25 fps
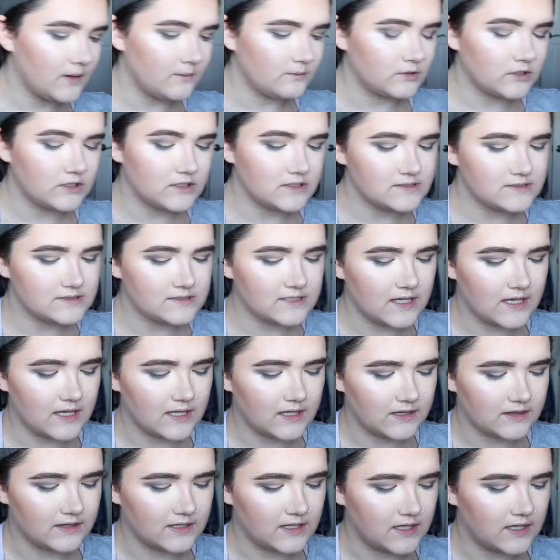I'm gonna
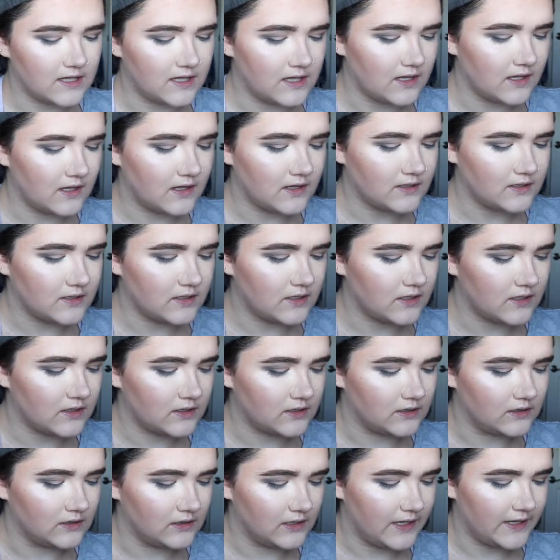take the
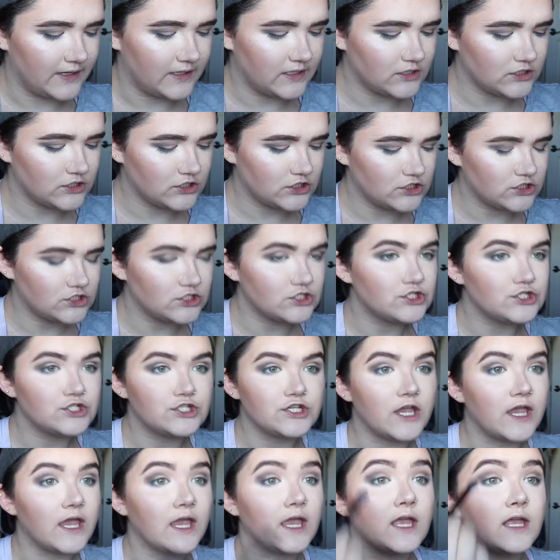lightest
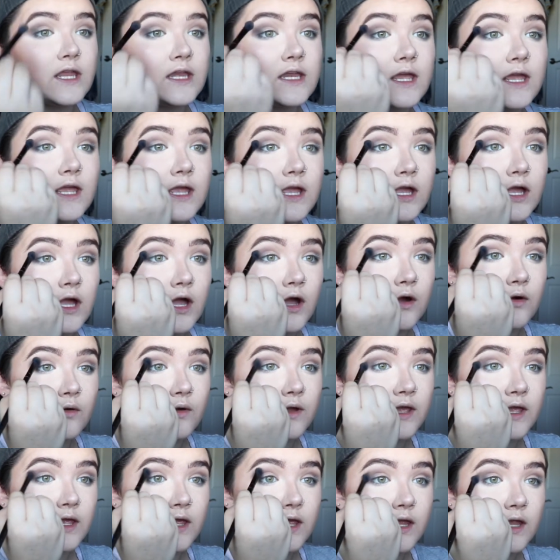shade and go
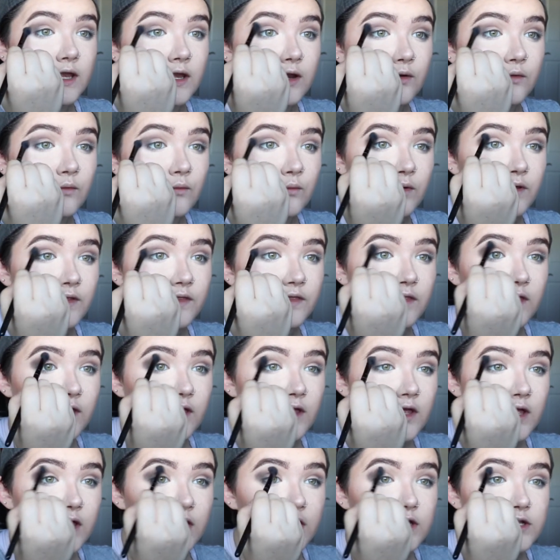in with
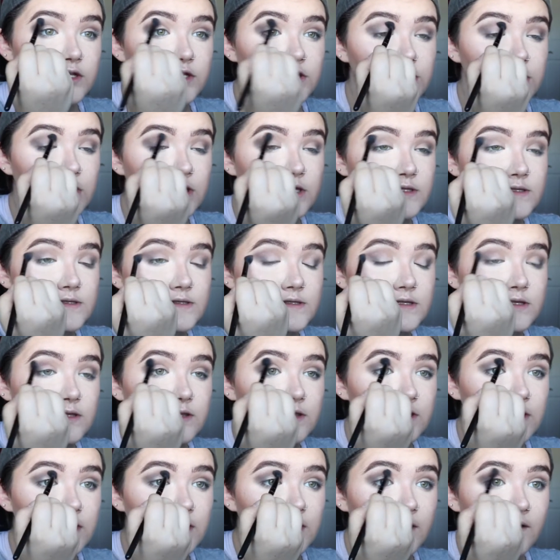just
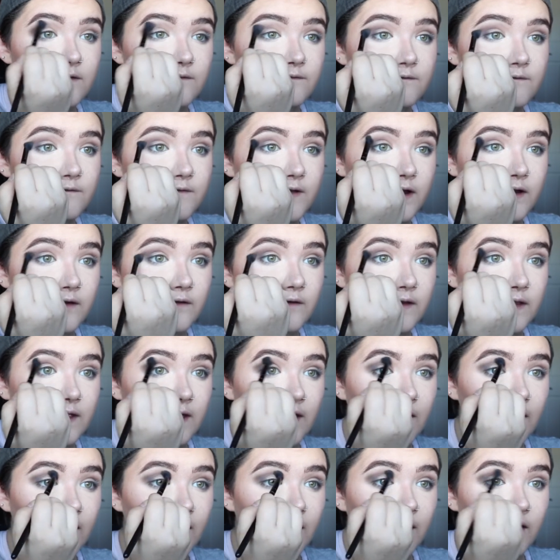the
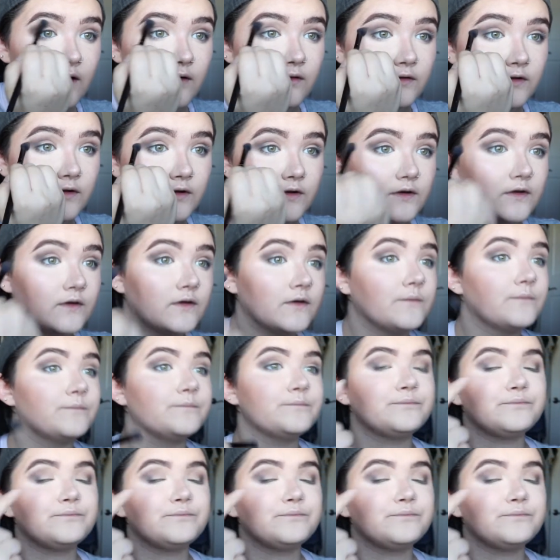very outer